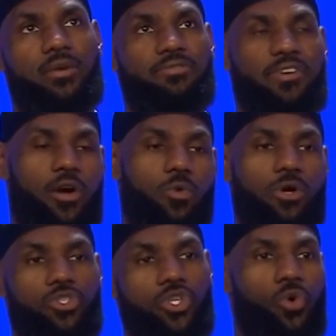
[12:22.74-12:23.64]

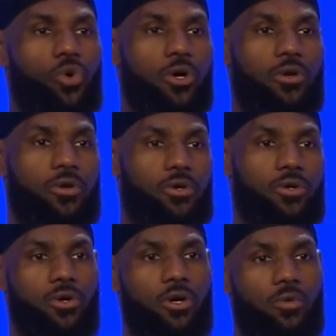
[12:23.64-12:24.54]
farewell tour,
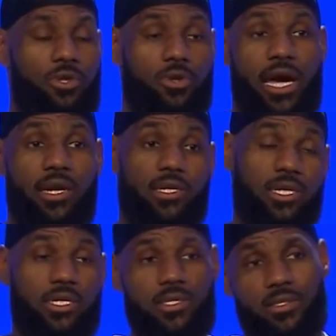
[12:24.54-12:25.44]
or will you kind of
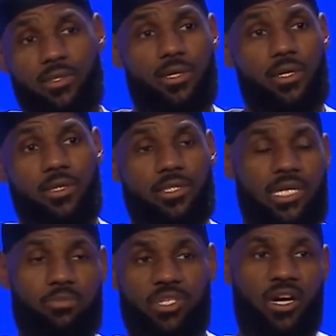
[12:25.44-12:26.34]
just
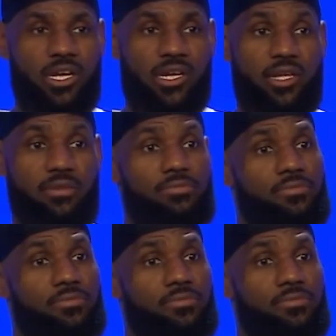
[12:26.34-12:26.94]
Tim Duncan it?